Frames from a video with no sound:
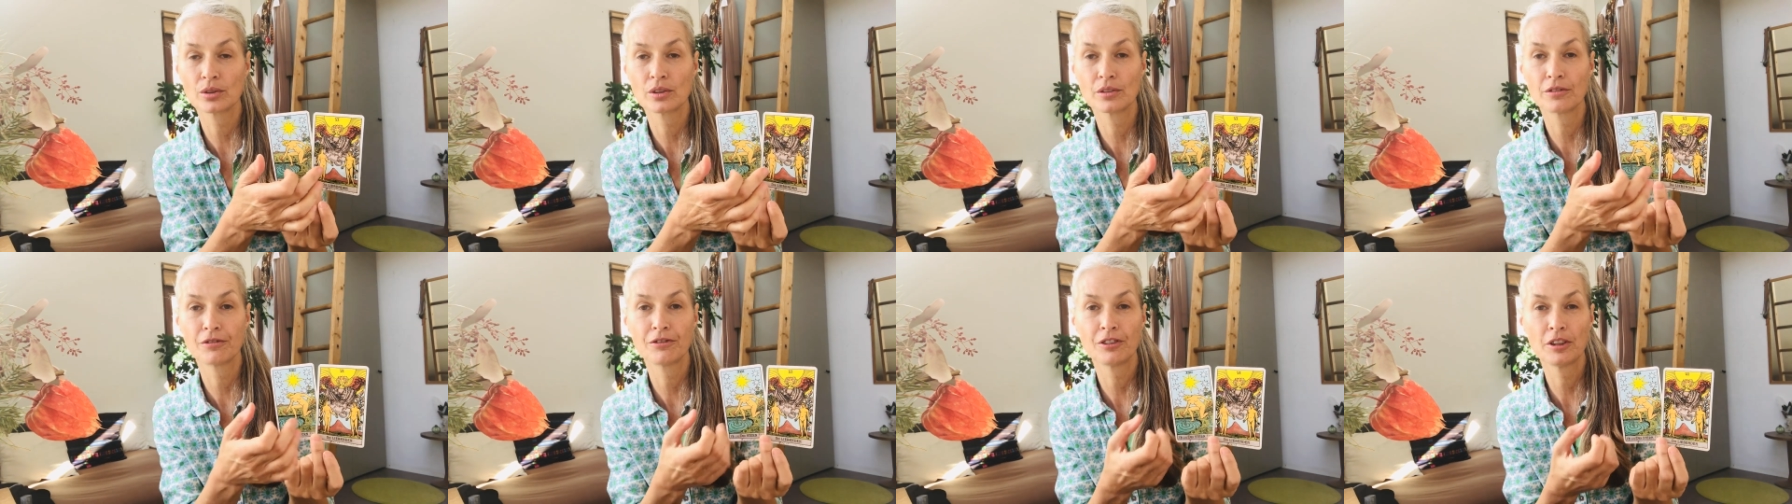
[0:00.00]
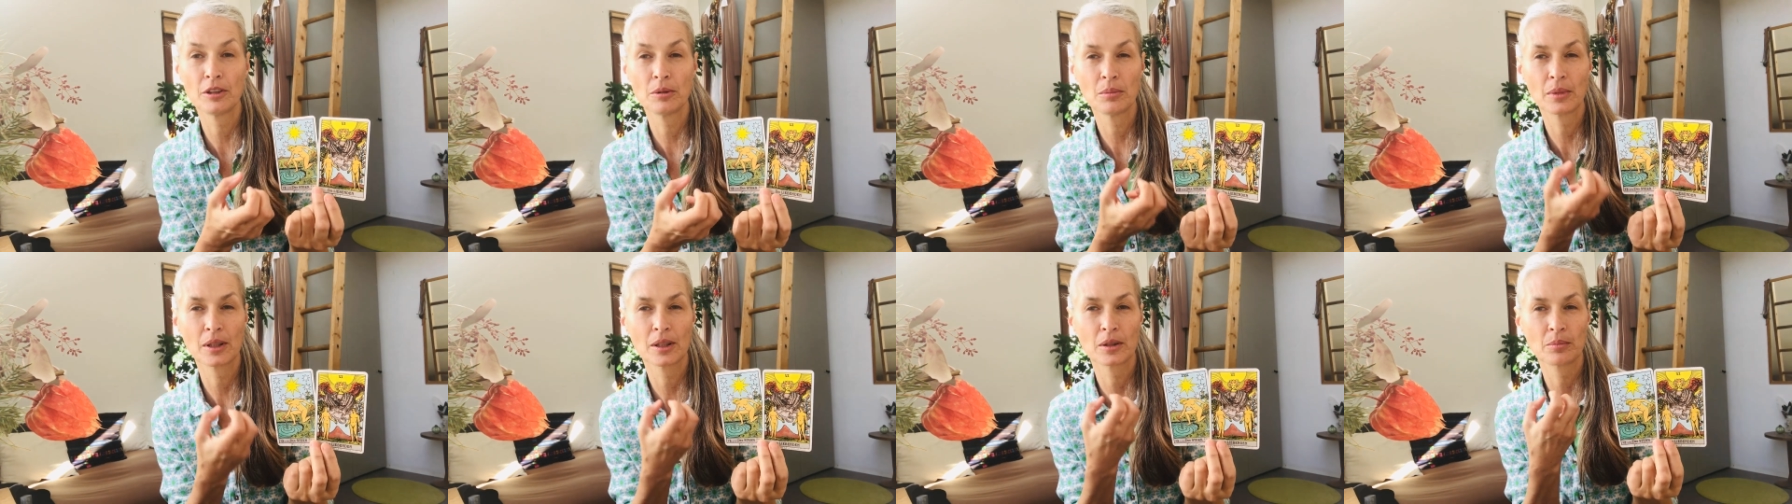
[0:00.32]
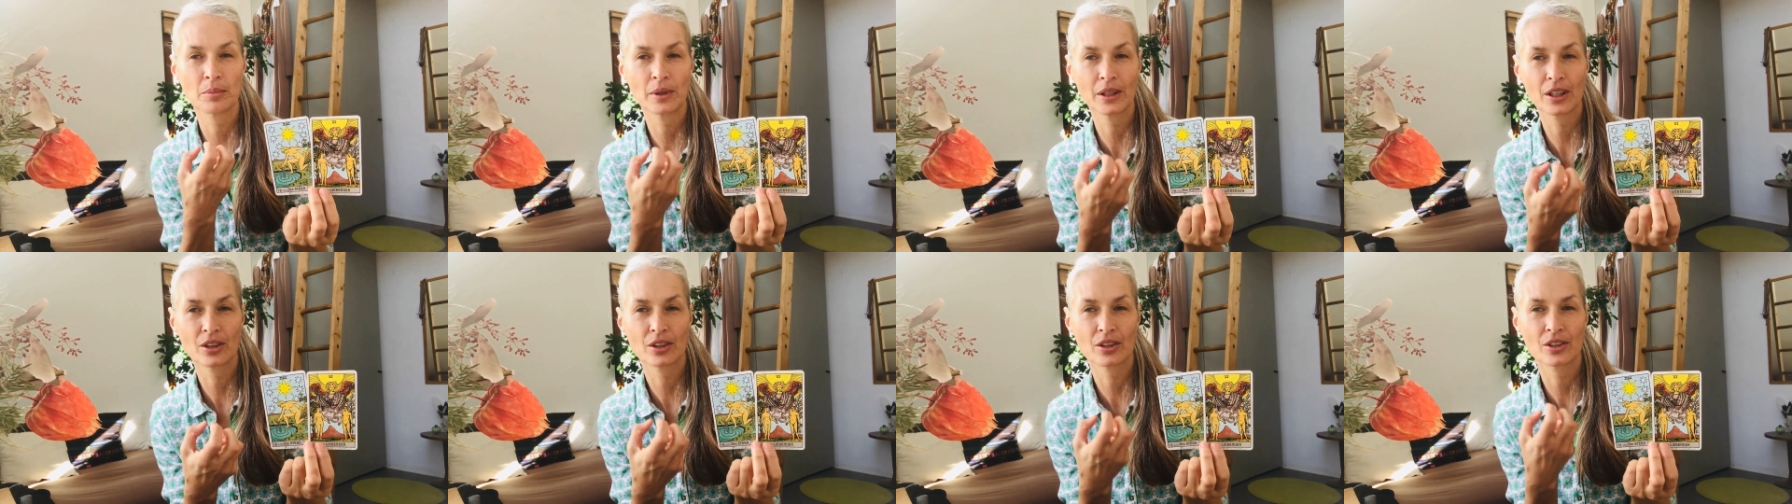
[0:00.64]
the female
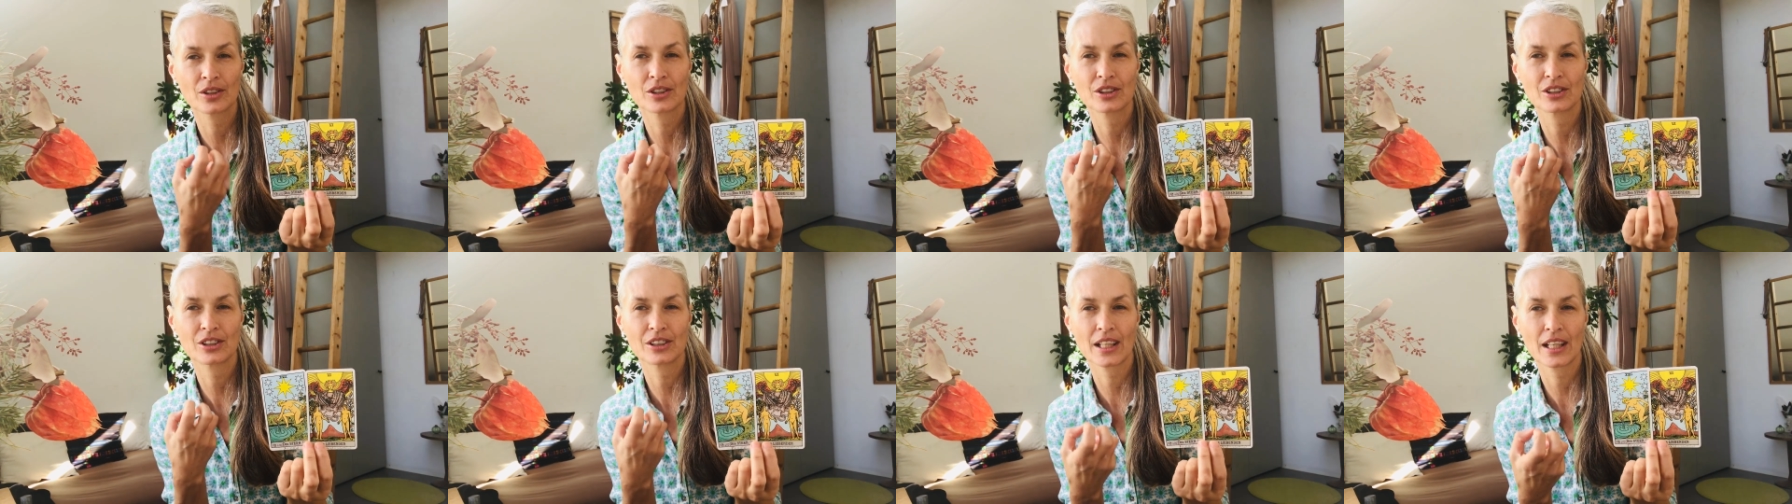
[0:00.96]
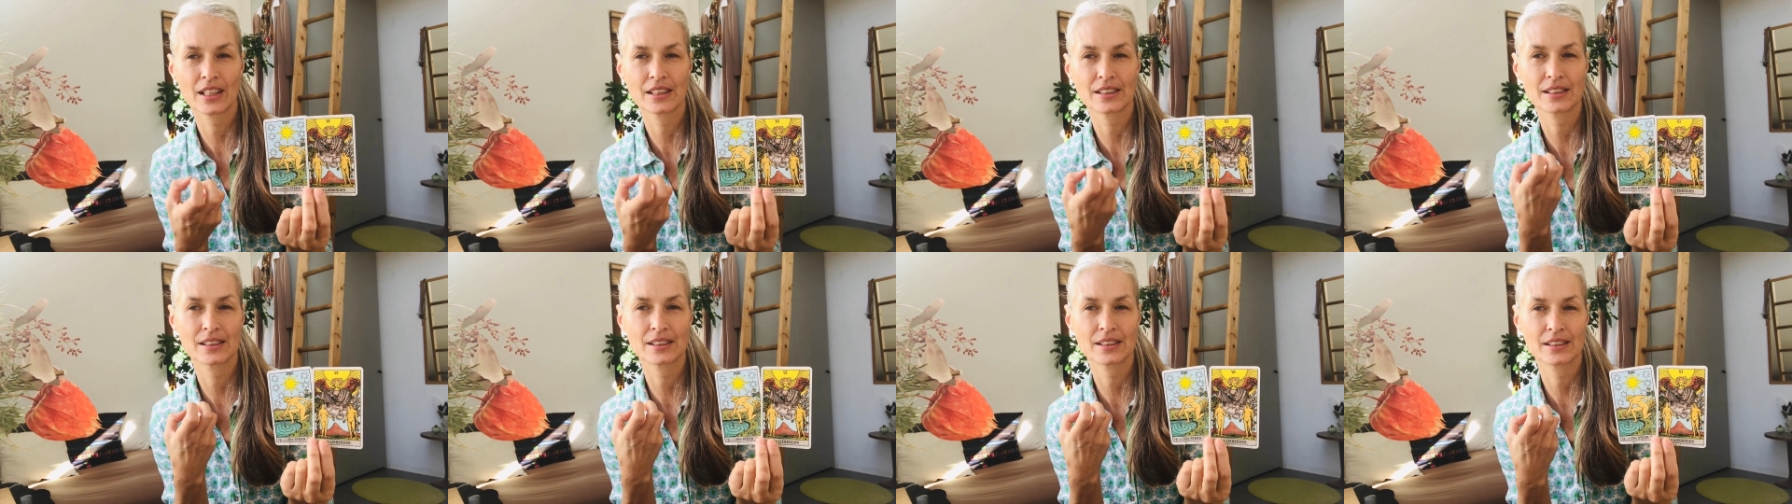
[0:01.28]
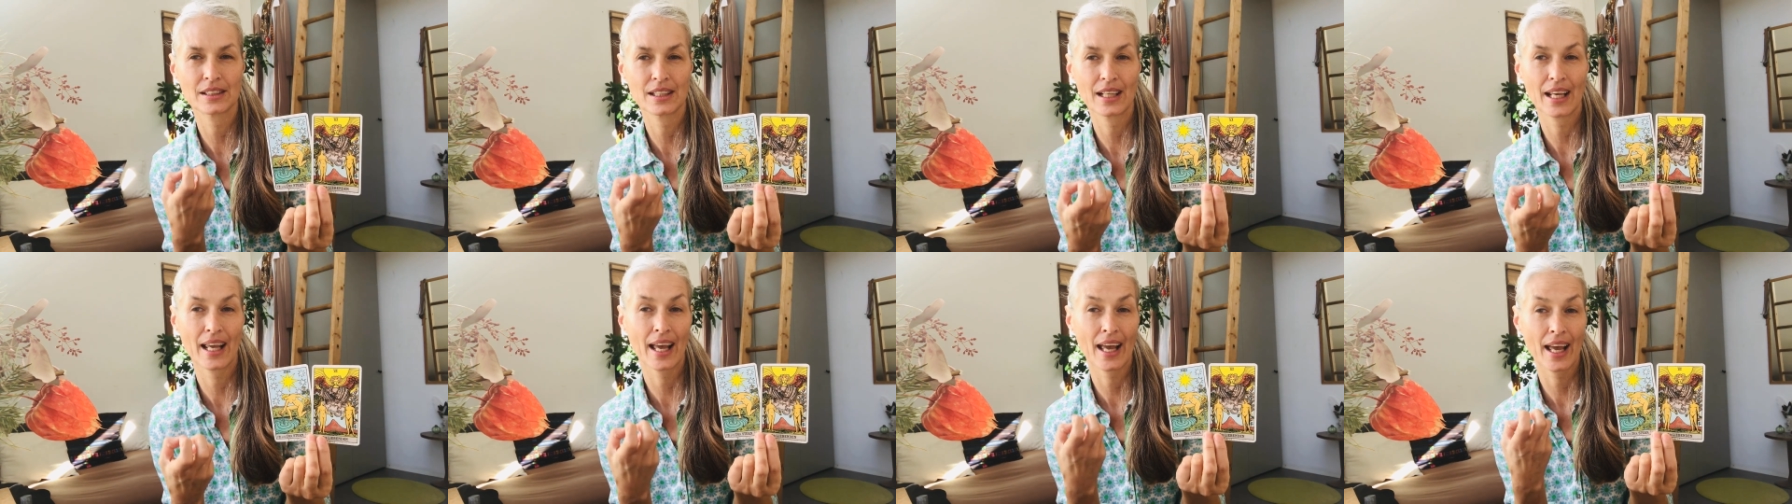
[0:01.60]
because that's
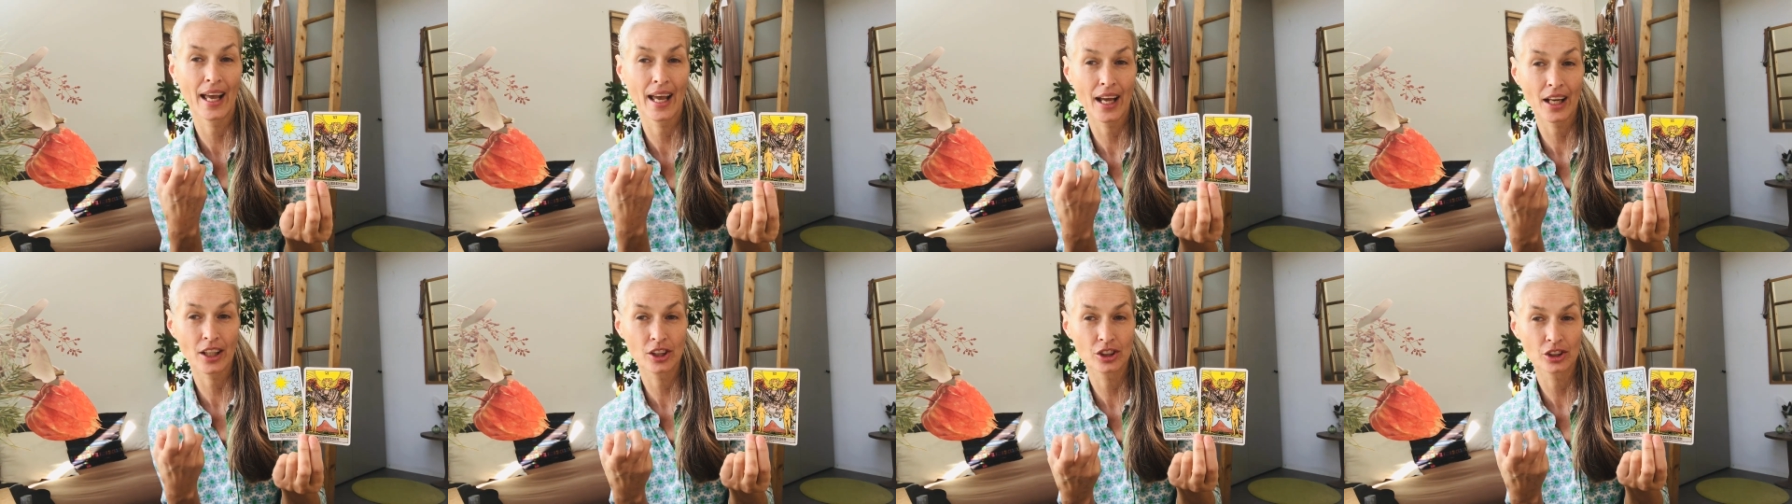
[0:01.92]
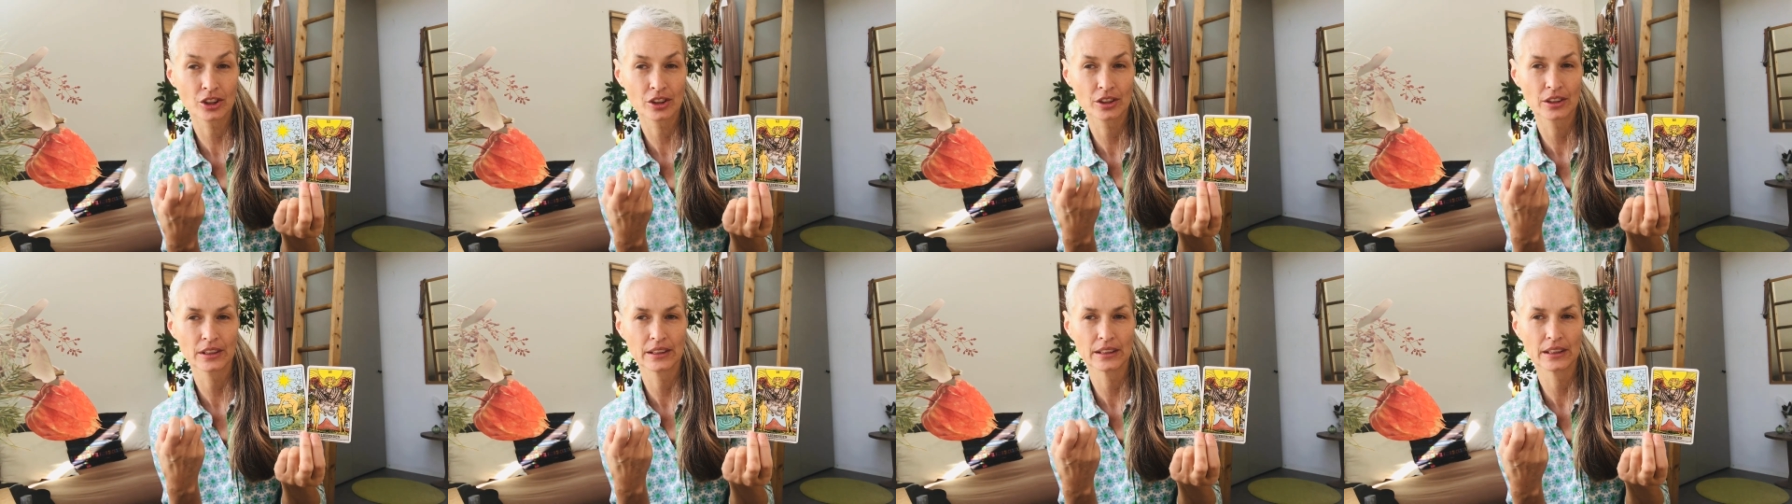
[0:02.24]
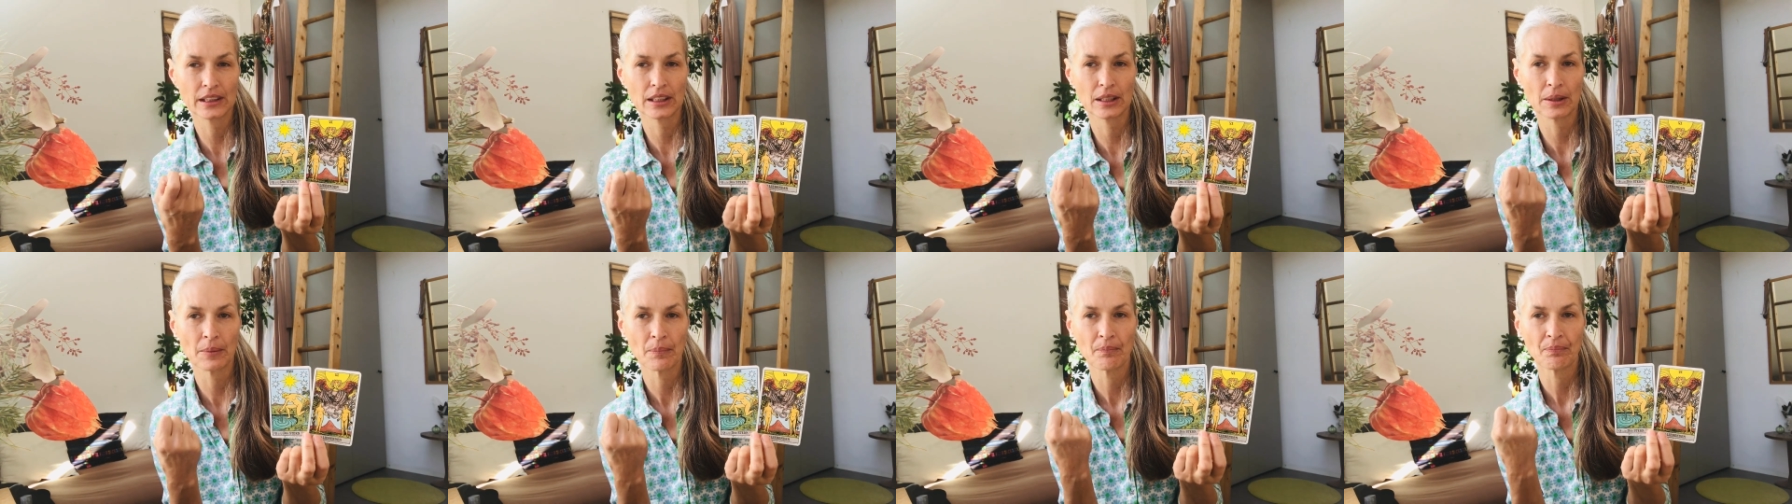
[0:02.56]

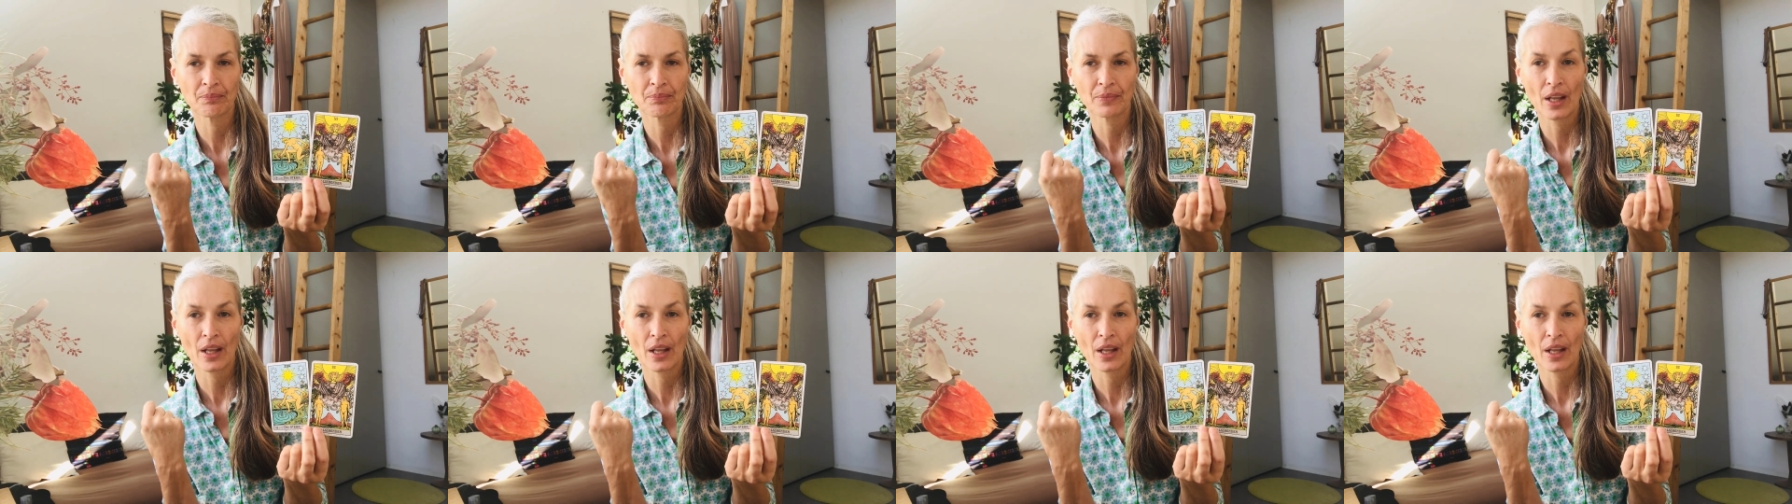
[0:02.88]
actually,